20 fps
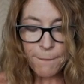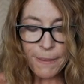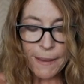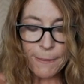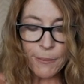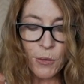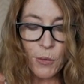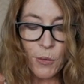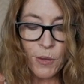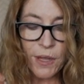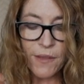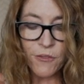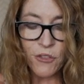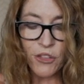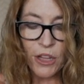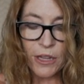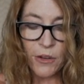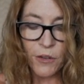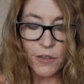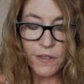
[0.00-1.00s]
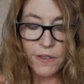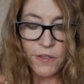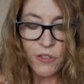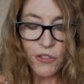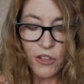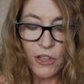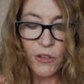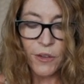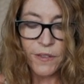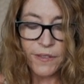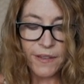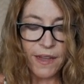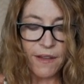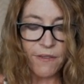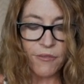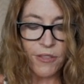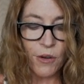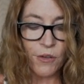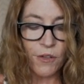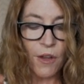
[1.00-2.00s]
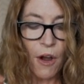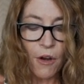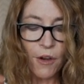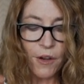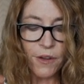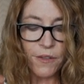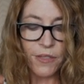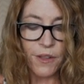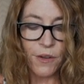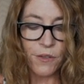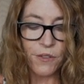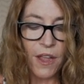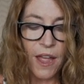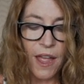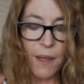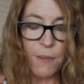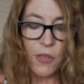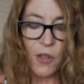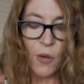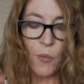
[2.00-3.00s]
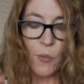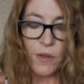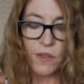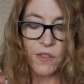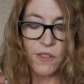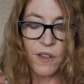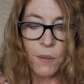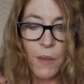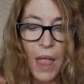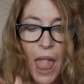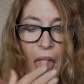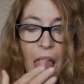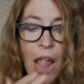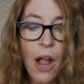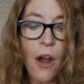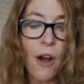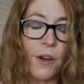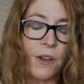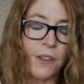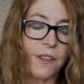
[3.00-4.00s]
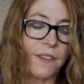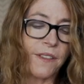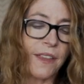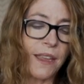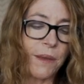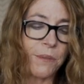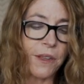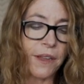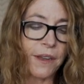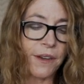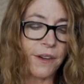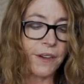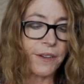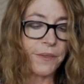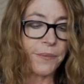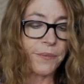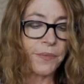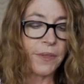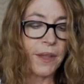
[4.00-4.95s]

People who give generously of their heart, their time, and their wisdom are esteemed here.